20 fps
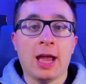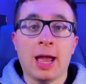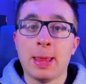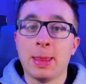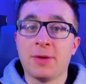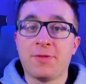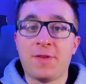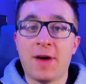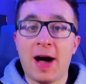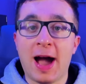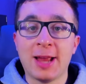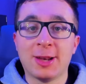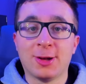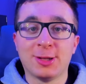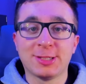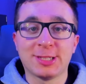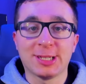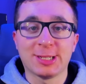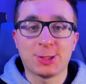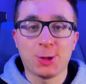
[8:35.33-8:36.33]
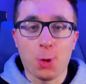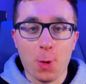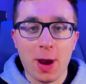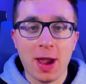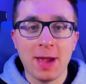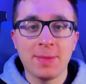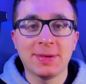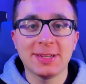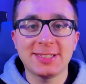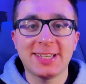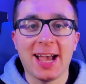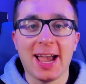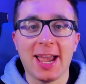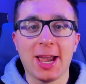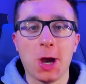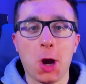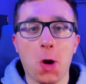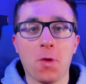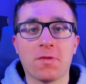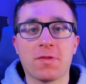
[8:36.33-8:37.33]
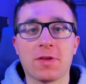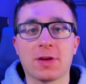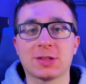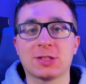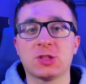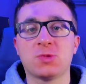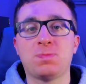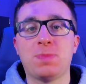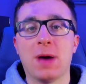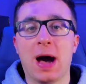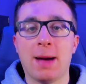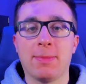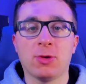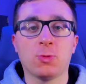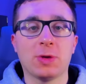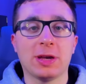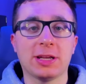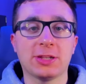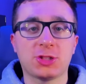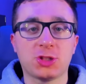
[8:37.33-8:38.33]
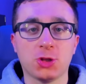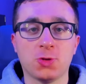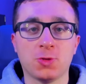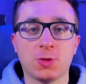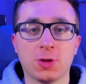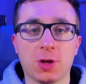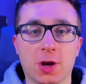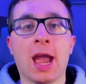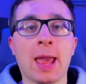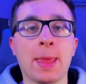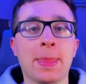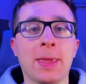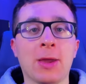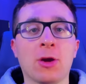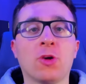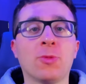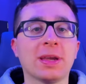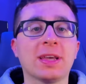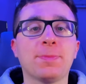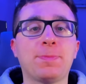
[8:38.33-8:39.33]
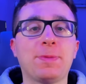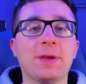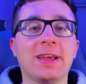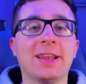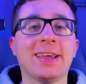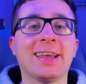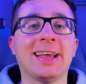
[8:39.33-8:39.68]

And the finals is Jorge Mateo versus Bobby Witt Jr. And they will be competing